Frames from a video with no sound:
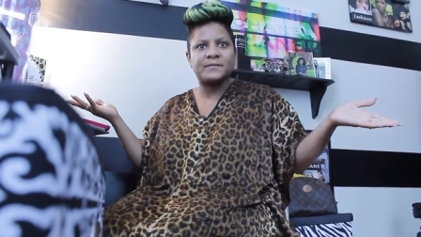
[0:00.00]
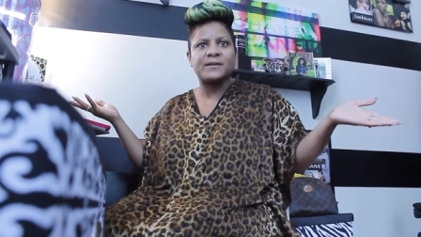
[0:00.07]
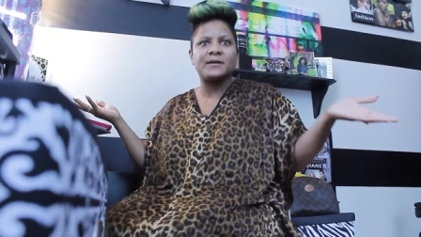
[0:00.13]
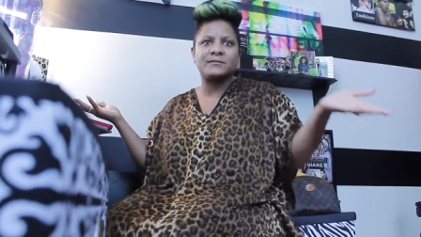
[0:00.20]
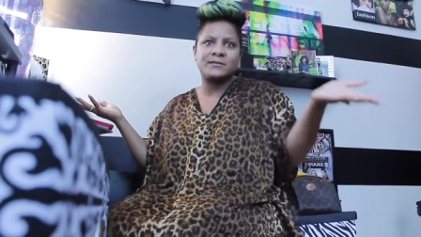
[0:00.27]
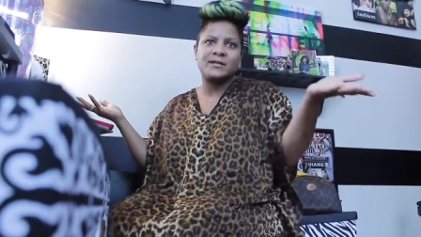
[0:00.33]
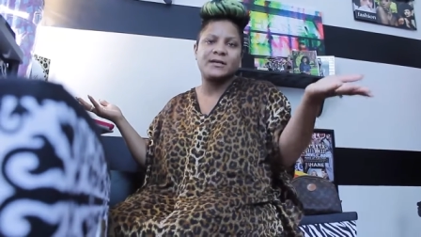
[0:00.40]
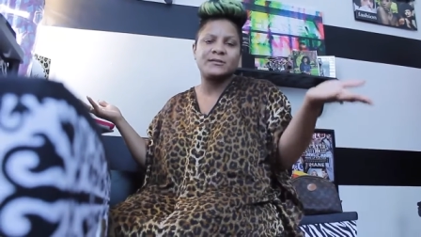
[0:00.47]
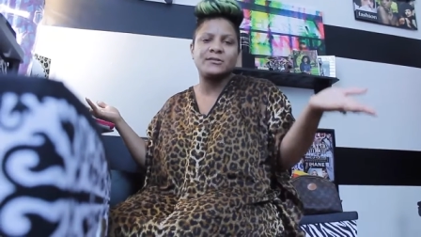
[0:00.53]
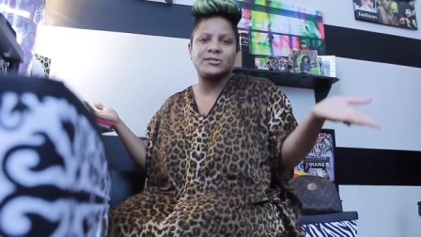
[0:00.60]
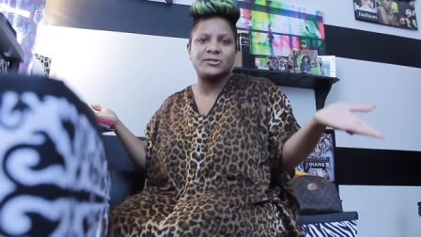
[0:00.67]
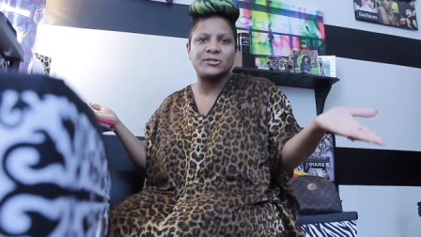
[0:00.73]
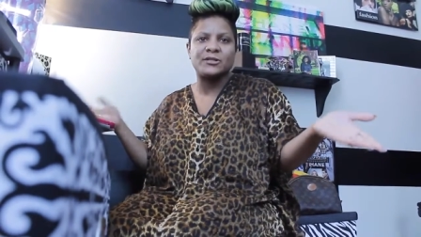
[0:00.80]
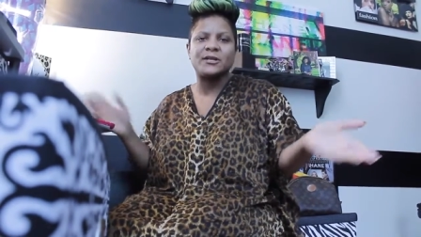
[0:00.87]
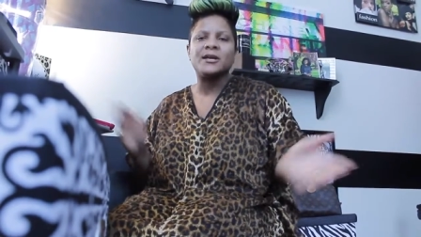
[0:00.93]
That was down the
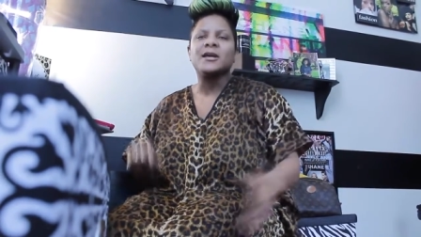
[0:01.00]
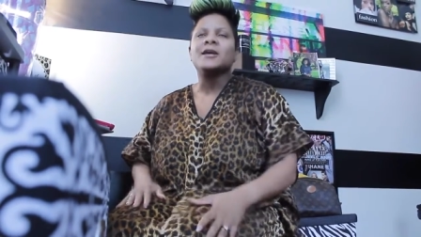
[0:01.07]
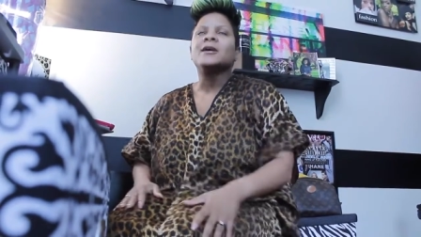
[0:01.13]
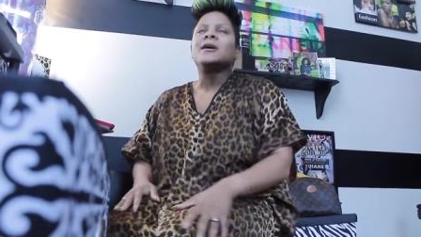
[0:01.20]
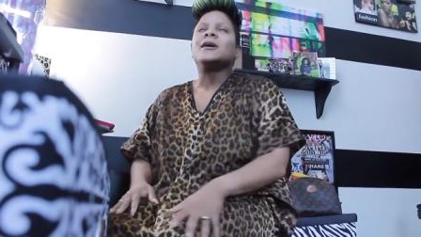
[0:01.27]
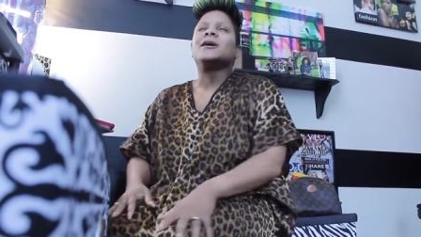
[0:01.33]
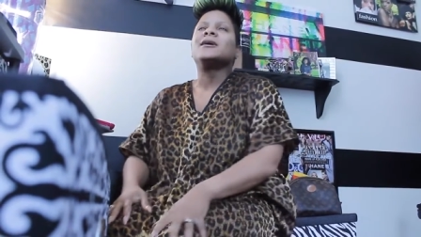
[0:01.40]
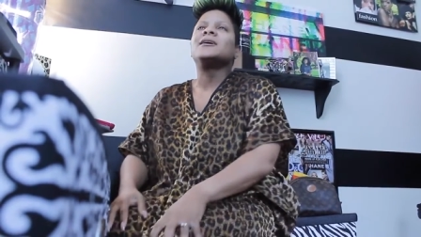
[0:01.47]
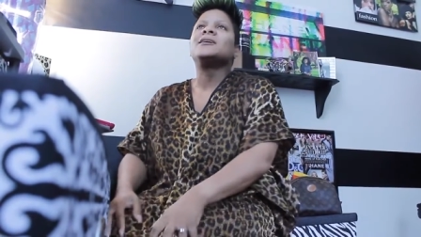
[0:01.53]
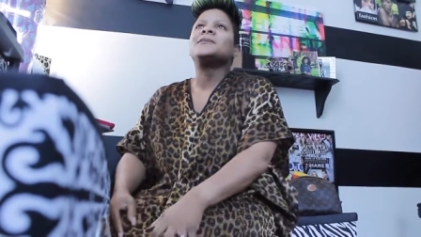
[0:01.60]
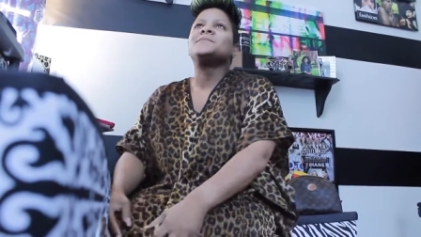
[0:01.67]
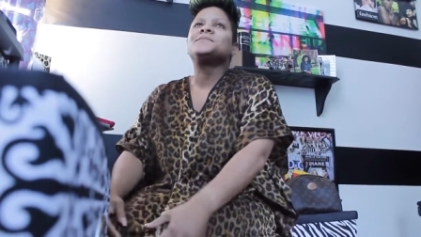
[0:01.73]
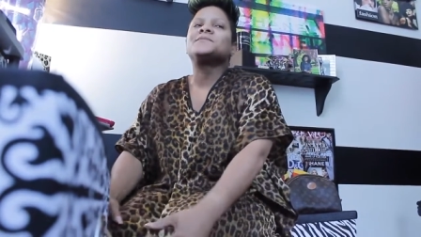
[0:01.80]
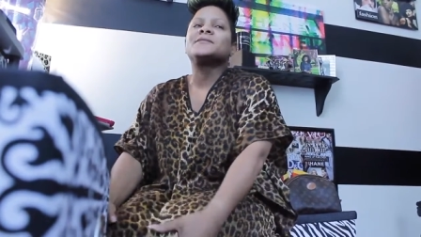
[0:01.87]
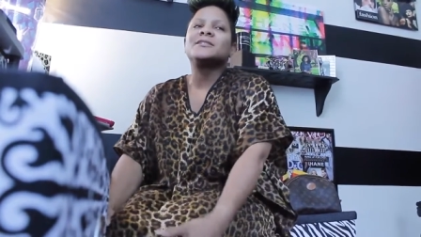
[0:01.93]
street.
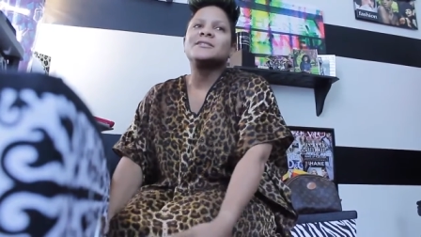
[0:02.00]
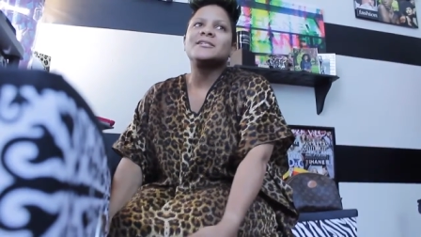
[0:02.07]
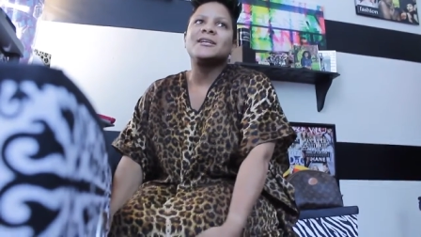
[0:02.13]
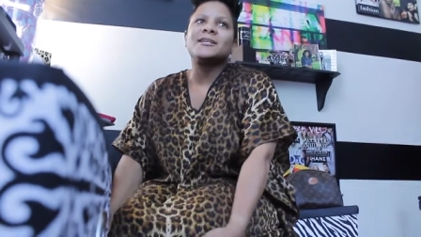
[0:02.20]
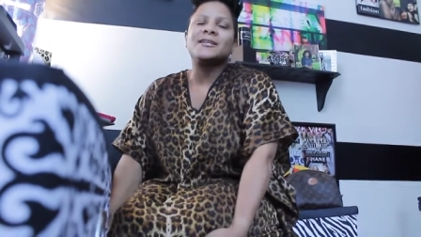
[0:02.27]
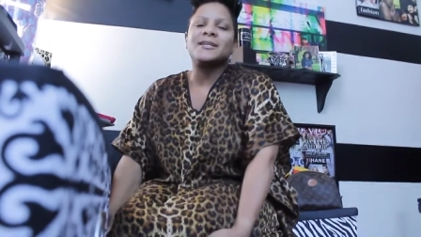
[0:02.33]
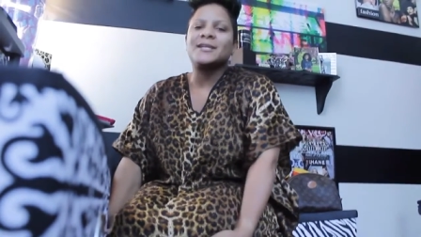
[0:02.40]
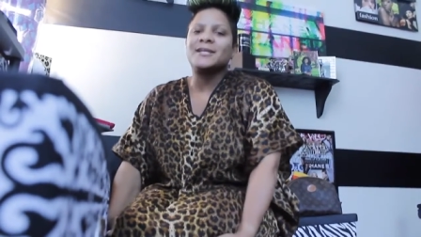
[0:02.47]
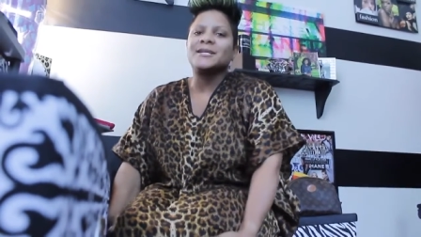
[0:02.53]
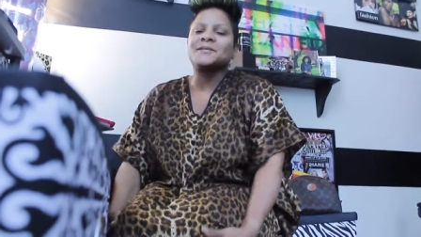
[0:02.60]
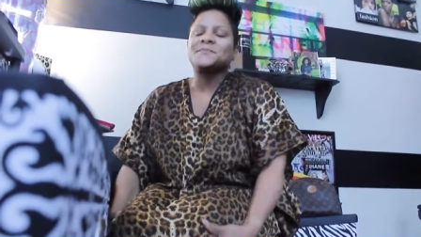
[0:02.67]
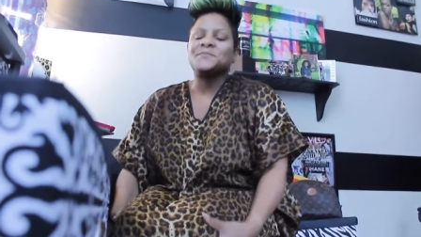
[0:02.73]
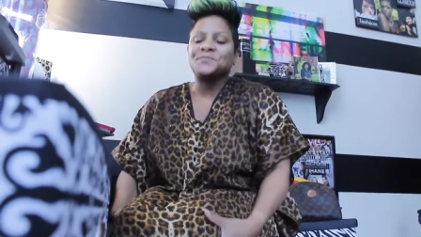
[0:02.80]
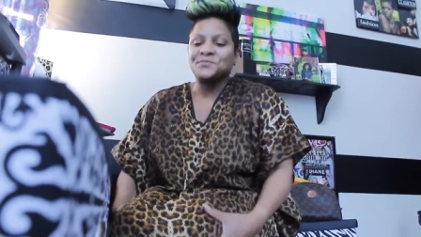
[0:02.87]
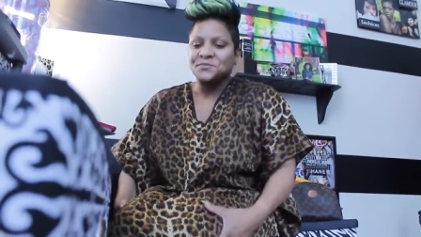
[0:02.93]
Um, took Jada there,